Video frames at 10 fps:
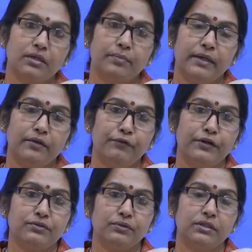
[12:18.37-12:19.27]

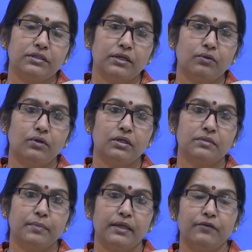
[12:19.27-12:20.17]
benefits, with the stakeholders
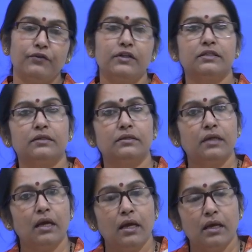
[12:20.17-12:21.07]
benefits and
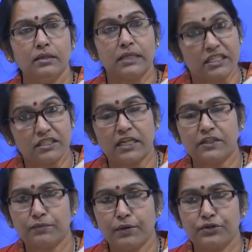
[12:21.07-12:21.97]

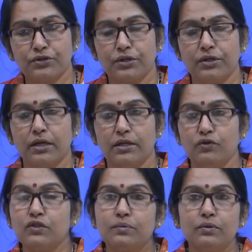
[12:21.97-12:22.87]
satisfaction and
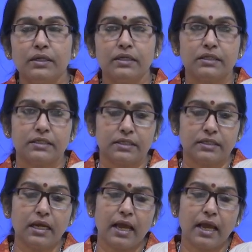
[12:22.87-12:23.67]
usefulness, etc.